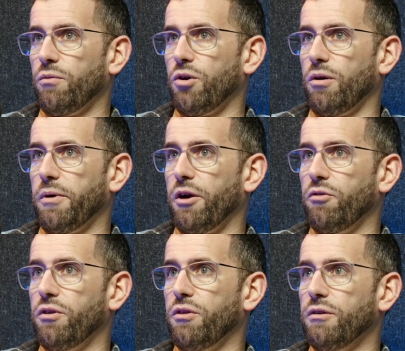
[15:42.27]
We got about
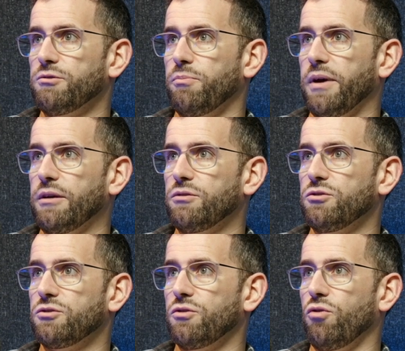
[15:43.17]

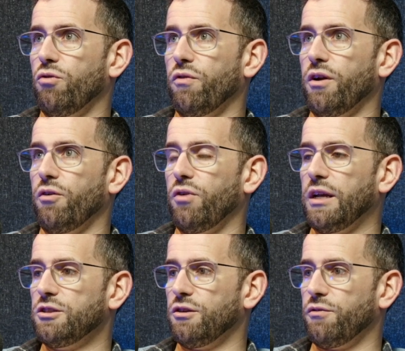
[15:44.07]
£100,000 over a
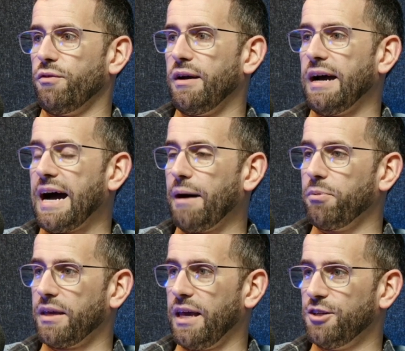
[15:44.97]
range of
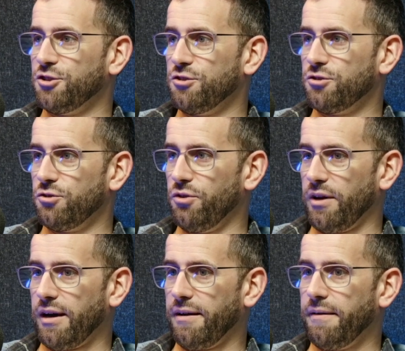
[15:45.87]
applications through
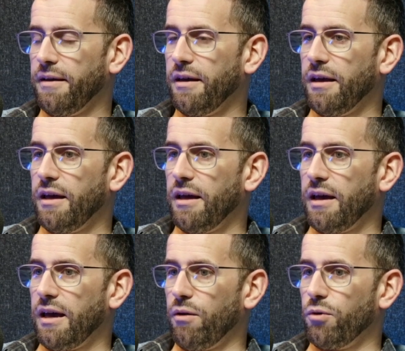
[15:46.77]
that,
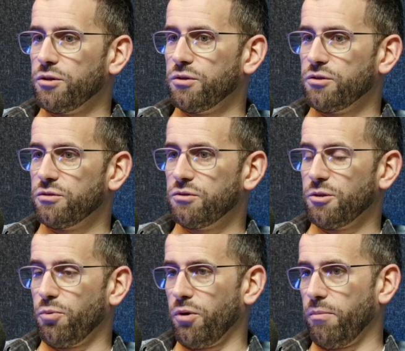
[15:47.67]
which was
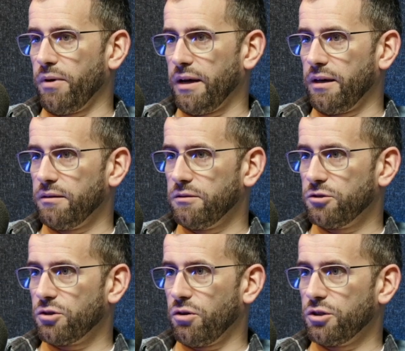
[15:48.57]
supported by
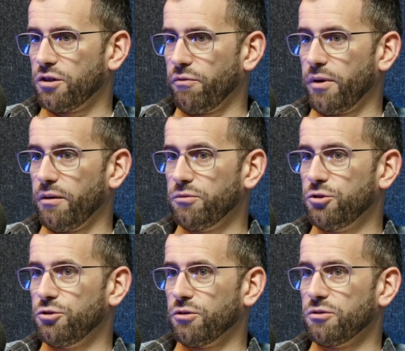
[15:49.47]
Scottish Government. It was
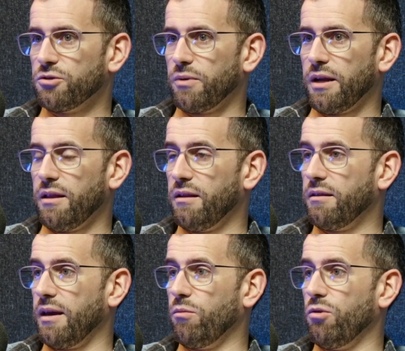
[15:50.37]
John Swinney at the
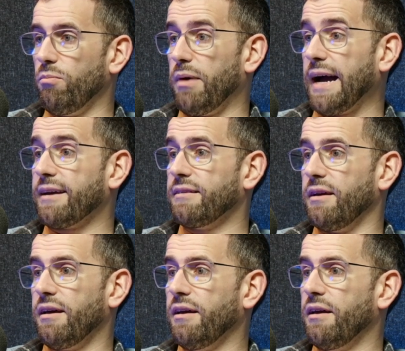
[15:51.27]
time who backed
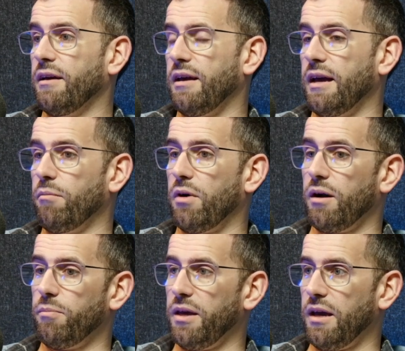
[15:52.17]
it.
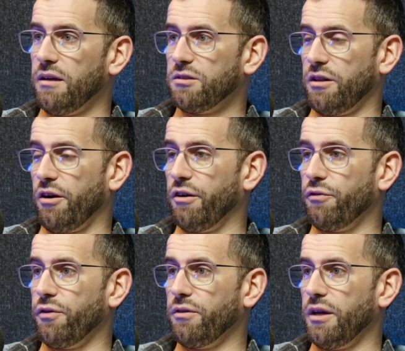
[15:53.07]
RBS and the Hunter
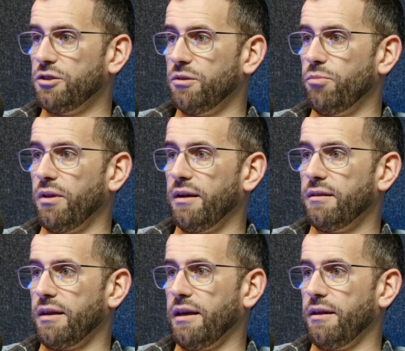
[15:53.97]
Foundation put that
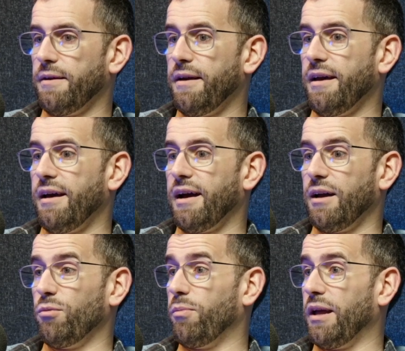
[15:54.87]
together,
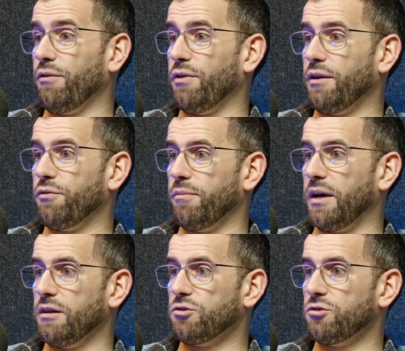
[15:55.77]
and we benefited from that.